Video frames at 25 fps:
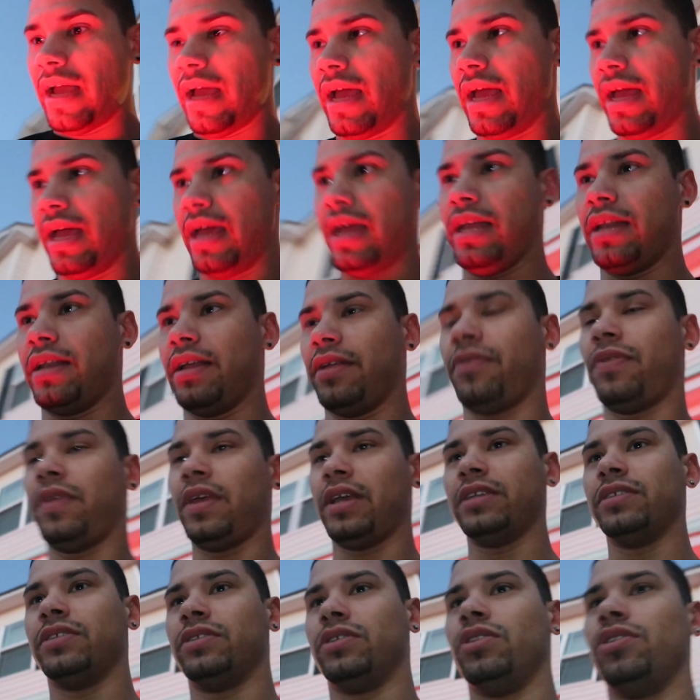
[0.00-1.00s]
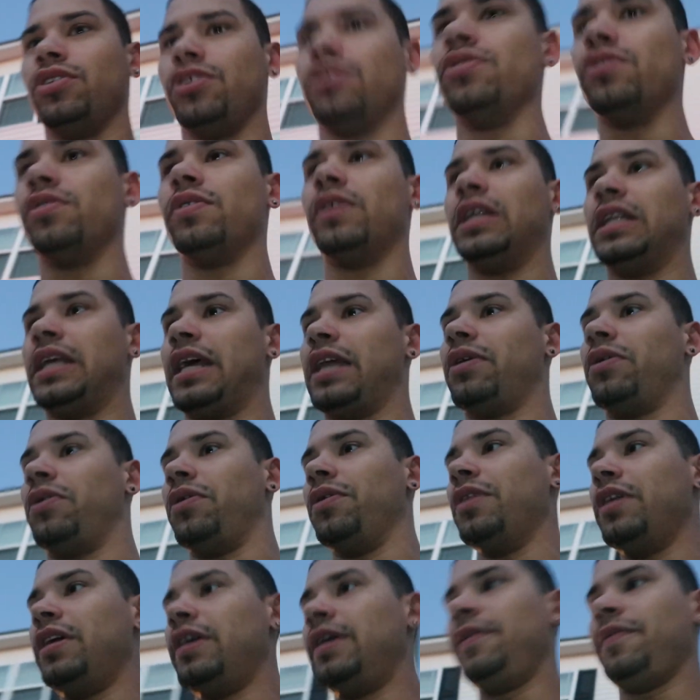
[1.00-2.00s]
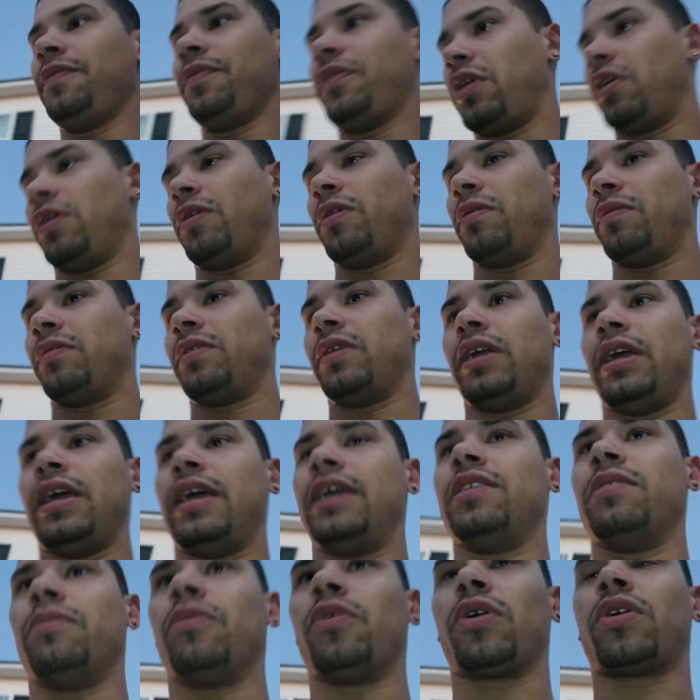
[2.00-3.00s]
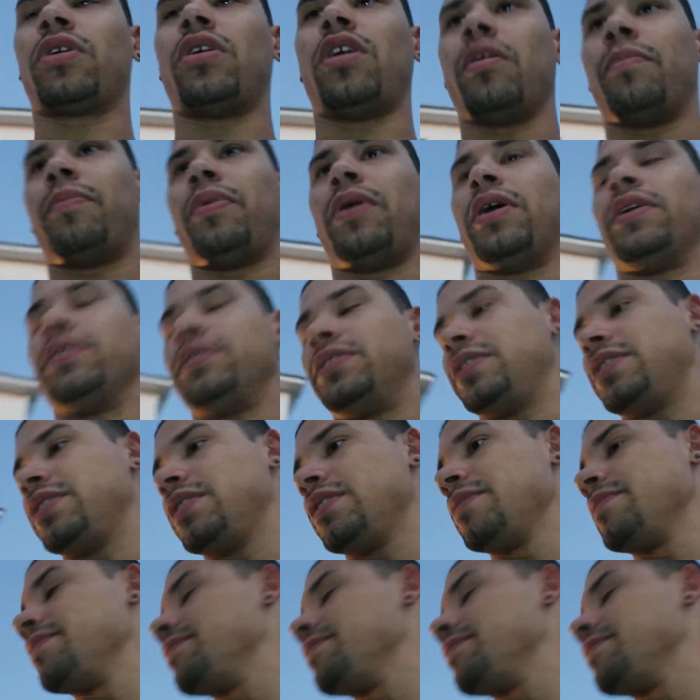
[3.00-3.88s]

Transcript: and things to do, and that'll turn into more car parts.